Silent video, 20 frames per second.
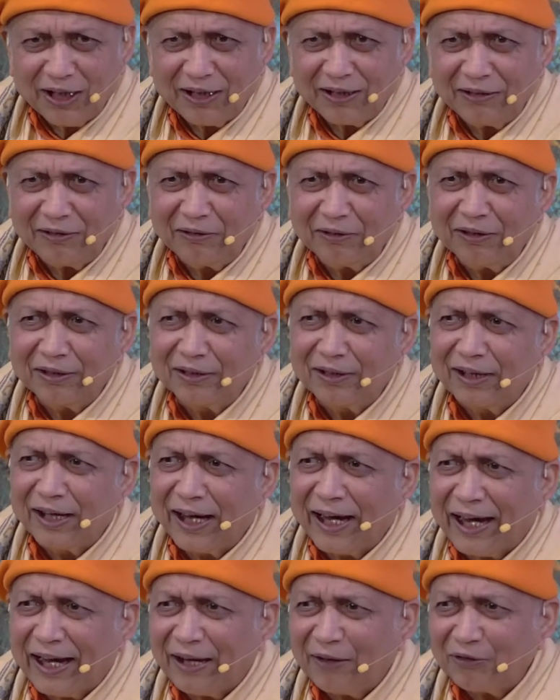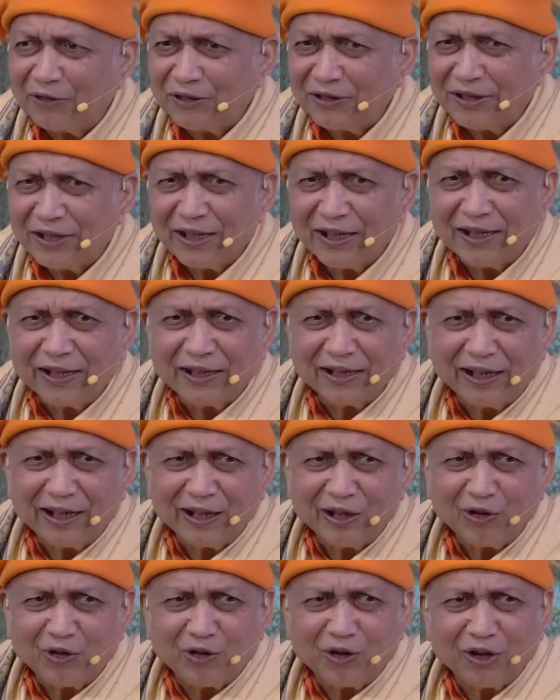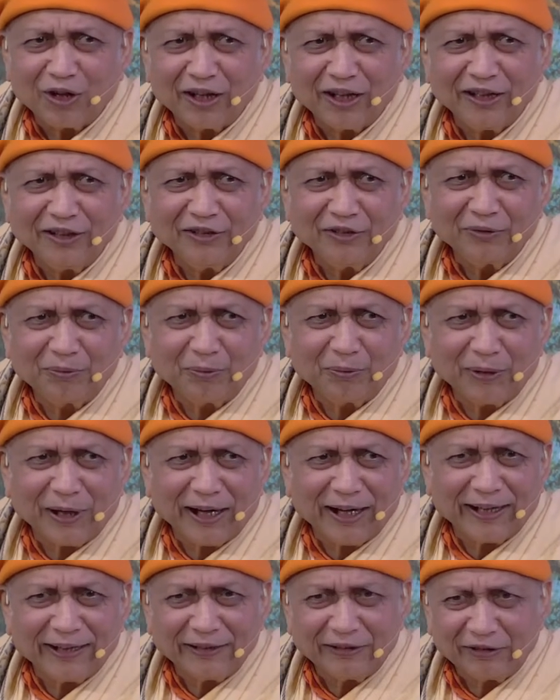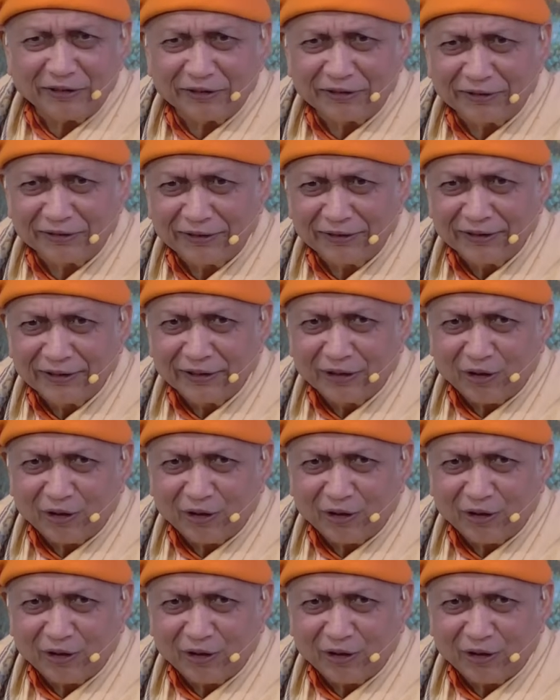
you can have, say, an orange plant,